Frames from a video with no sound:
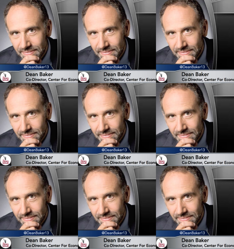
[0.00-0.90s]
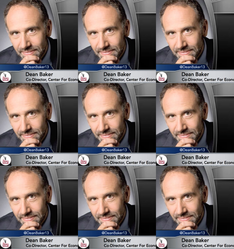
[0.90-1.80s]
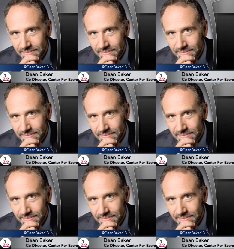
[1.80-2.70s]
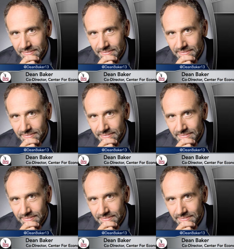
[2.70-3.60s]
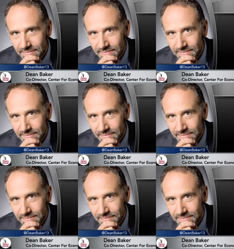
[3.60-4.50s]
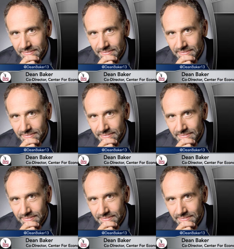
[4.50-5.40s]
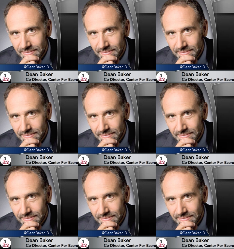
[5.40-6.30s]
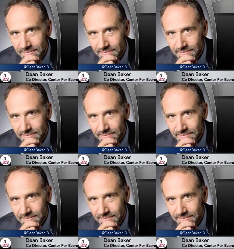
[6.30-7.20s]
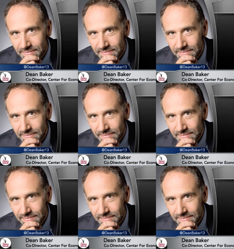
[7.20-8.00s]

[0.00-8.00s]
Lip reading: [no speech]